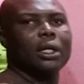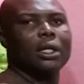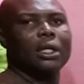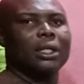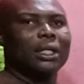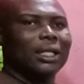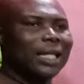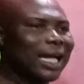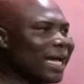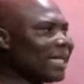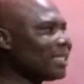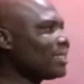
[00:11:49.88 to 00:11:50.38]

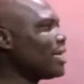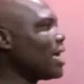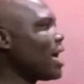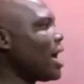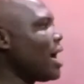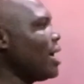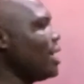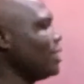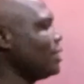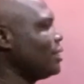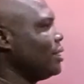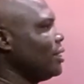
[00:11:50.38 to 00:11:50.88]
That's how
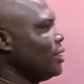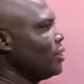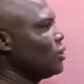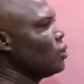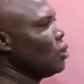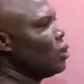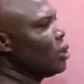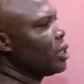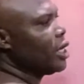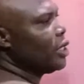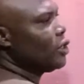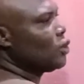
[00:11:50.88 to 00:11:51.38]
it is.
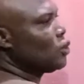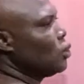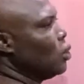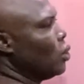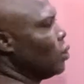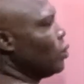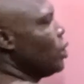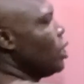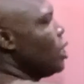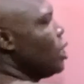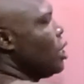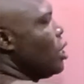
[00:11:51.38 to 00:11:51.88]
Okay,
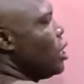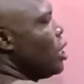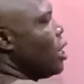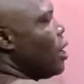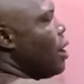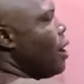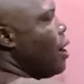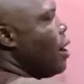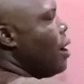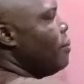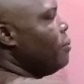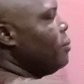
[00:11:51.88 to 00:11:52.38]
so
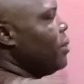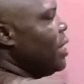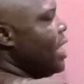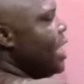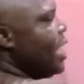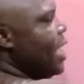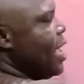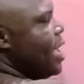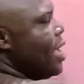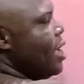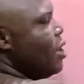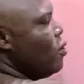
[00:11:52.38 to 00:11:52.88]

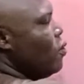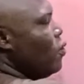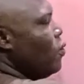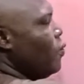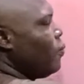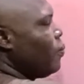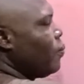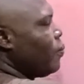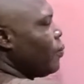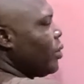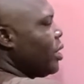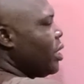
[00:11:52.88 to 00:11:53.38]
A
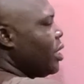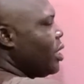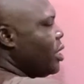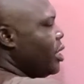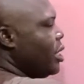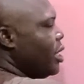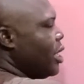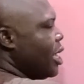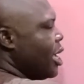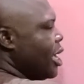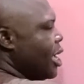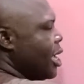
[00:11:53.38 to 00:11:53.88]

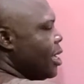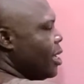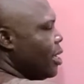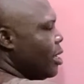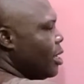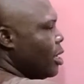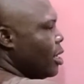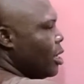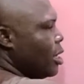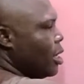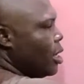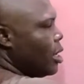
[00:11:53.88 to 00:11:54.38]
here
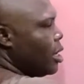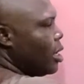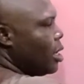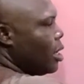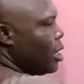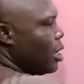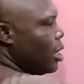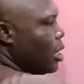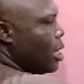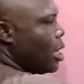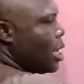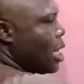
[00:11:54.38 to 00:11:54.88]

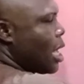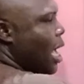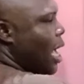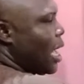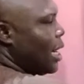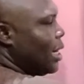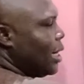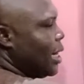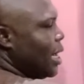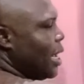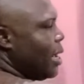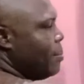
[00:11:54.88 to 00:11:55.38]

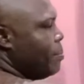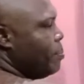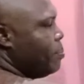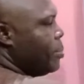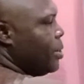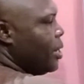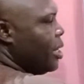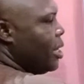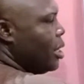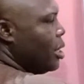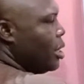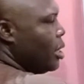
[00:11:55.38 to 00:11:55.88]
and then
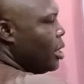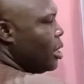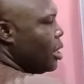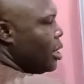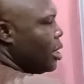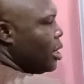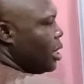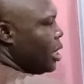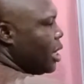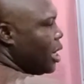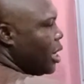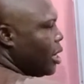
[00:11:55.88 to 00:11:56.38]
B
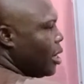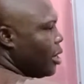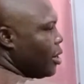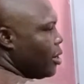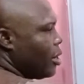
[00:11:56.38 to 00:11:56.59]
here.